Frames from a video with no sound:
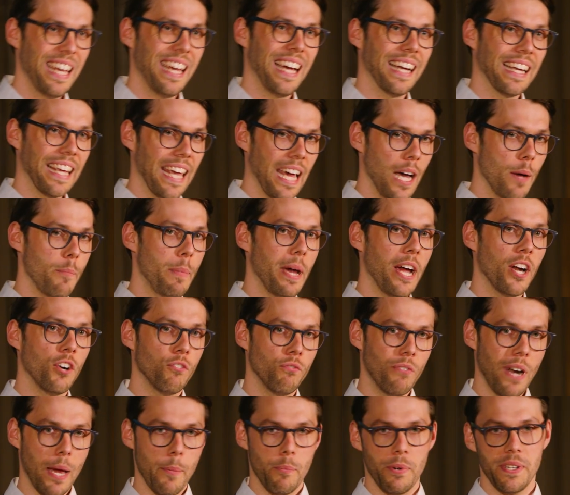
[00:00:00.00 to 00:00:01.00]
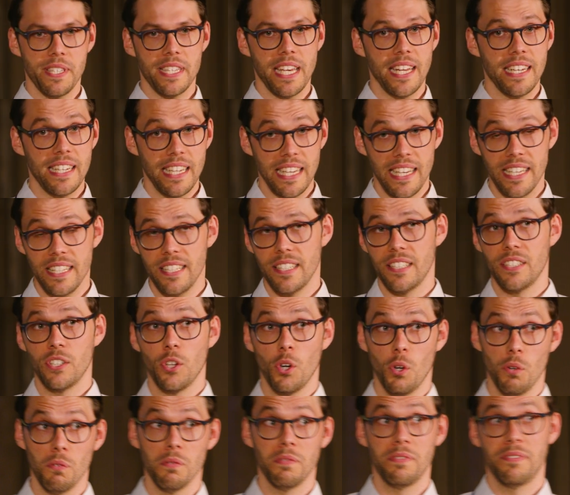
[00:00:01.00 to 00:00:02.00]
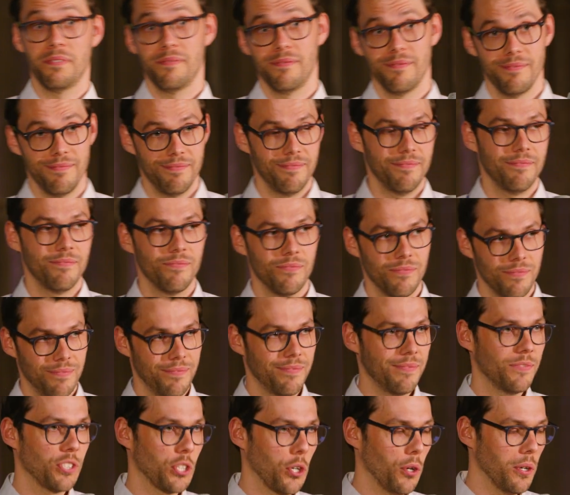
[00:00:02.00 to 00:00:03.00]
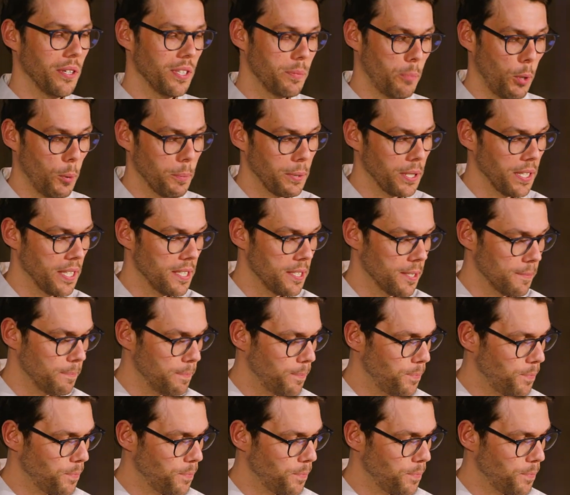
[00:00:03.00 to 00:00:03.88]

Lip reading: and get a better representation of the Scottish population.